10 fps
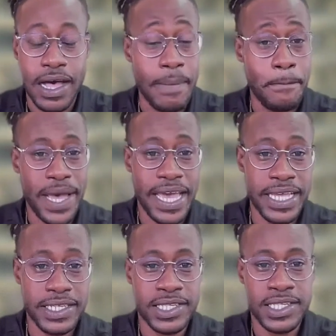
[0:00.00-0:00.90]

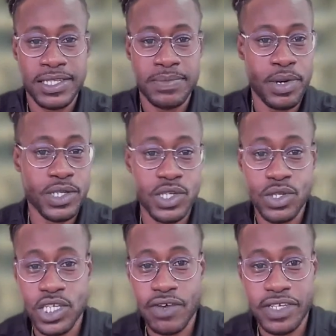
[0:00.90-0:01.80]
banks, personal
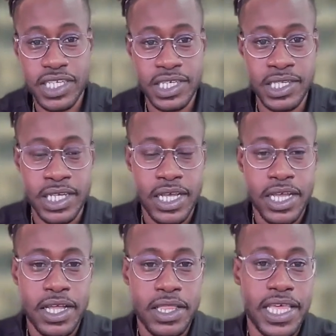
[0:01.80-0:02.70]
services.
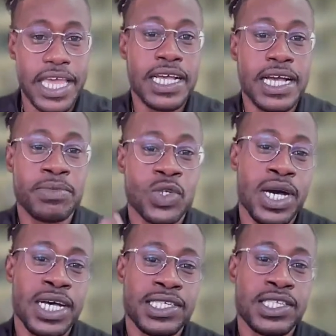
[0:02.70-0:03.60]
They come to
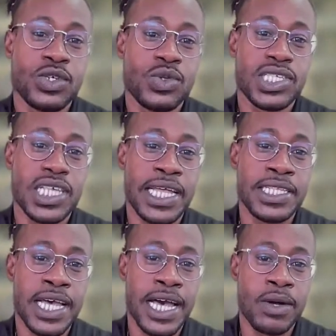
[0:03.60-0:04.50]
us to
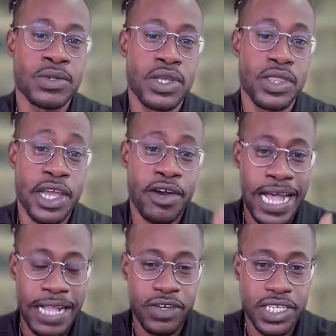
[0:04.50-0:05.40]
send out their
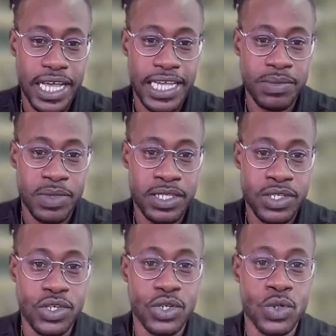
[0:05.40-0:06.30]
advertisement
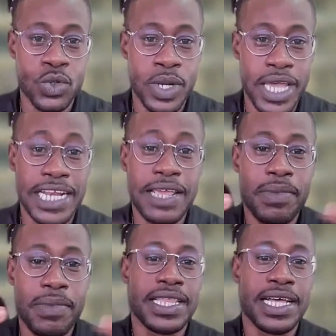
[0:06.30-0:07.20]
to
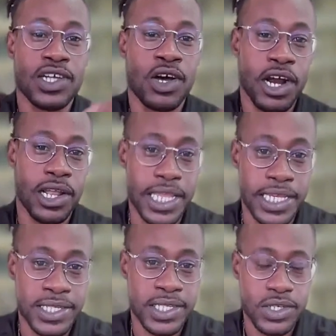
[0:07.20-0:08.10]
anybody that's on our
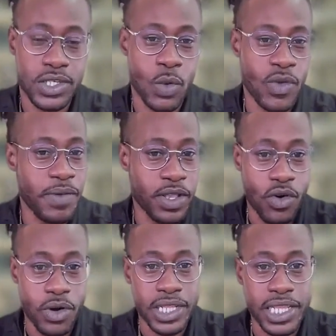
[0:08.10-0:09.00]
list. So we've been
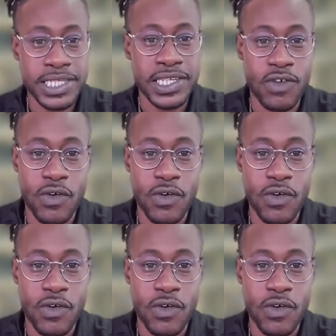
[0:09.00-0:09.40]
growing a list of